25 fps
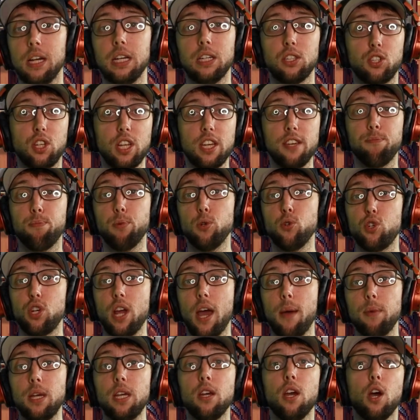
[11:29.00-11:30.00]
Steve
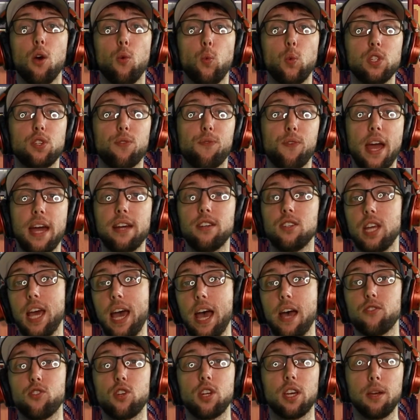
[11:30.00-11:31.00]
Buscemi was
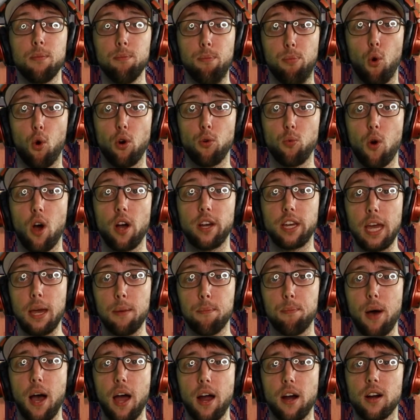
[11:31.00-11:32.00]
fantastic in Boardwalk
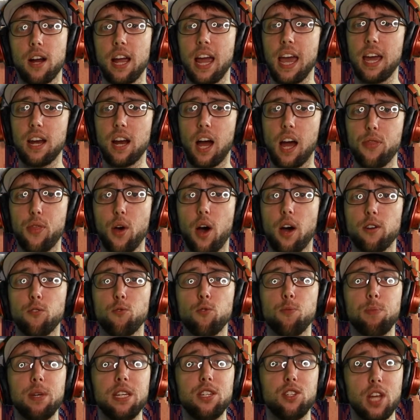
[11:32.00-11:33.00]
Empire, and I thought it
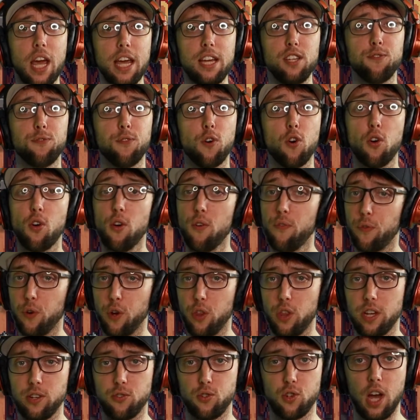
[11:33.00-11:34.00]
would be tasteful for
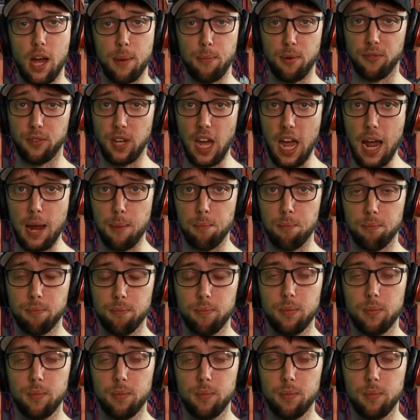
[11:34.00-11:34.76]
this type of game.